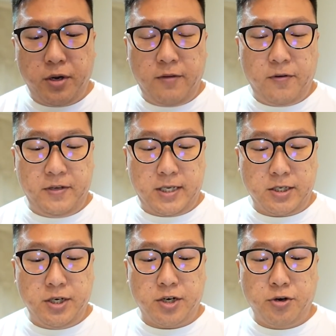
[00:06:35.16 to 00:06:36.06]
to evolve is
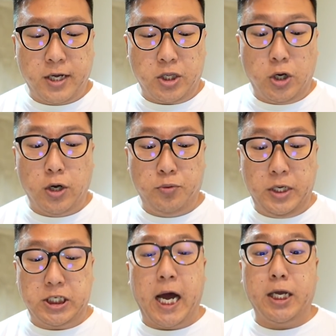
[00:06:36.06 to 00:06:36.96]
actually a Crooked Tot,
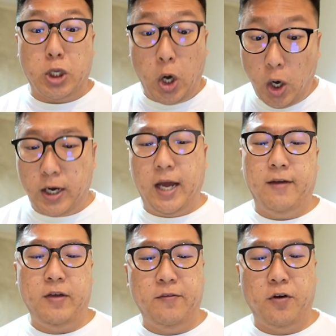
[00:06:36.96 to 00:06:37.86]
which I thought I
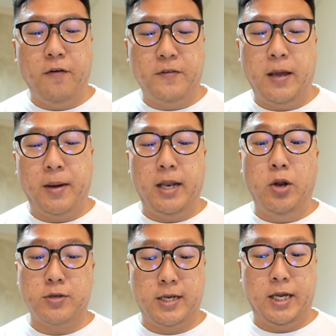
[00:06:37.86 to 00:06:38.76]
have evolved it, but
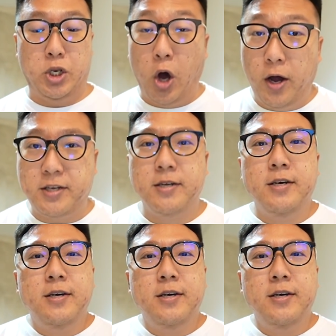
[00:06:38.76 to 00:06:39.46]
looks like not.